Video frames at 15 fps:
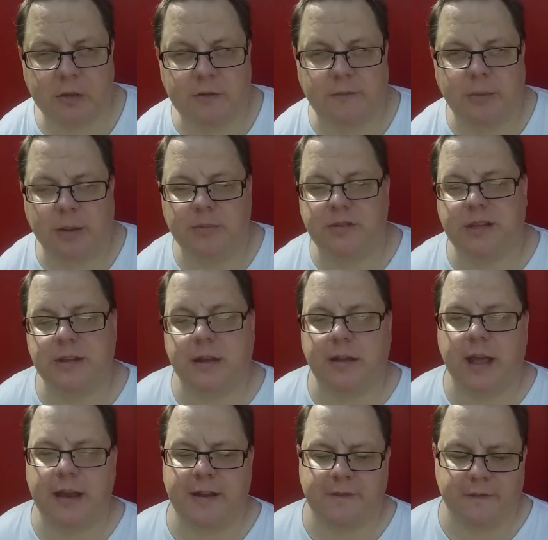You've probably seen a
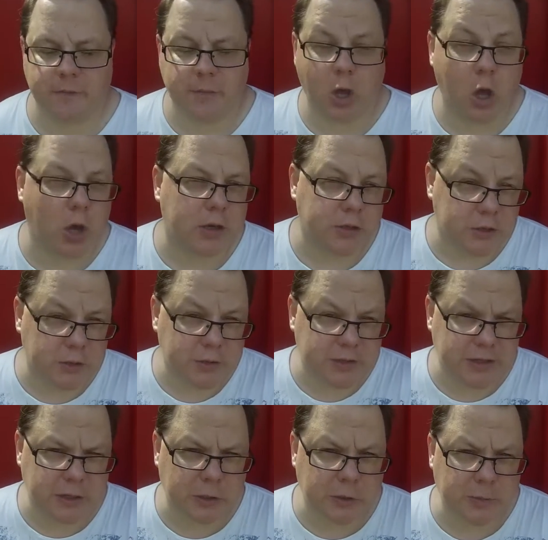lot of them on
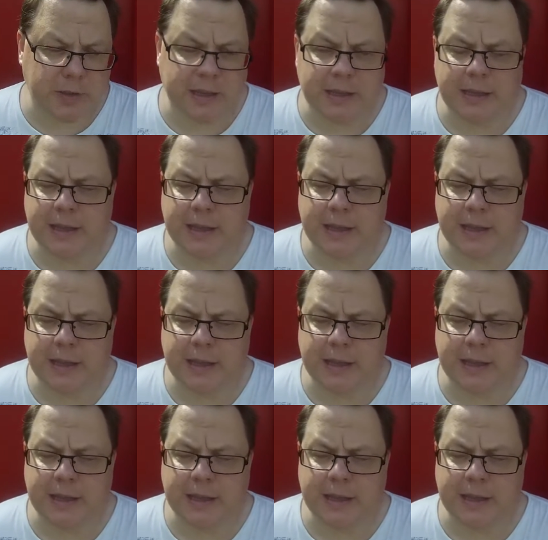YouTube,